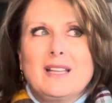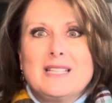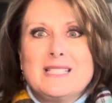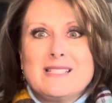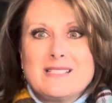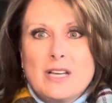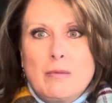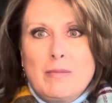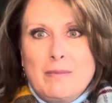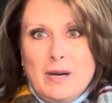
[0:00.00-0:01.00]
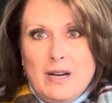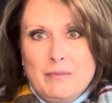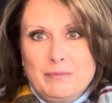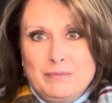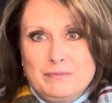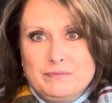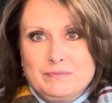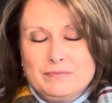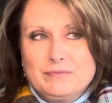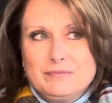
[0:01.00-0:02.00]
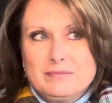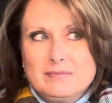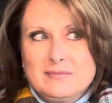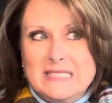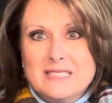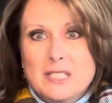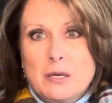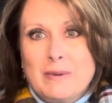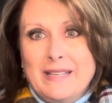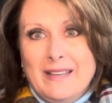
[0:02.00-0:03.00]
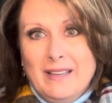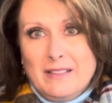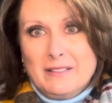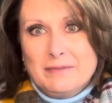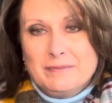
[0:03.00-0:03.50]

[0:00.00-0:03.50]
Didn't tell my mom. Didn't tell my dad.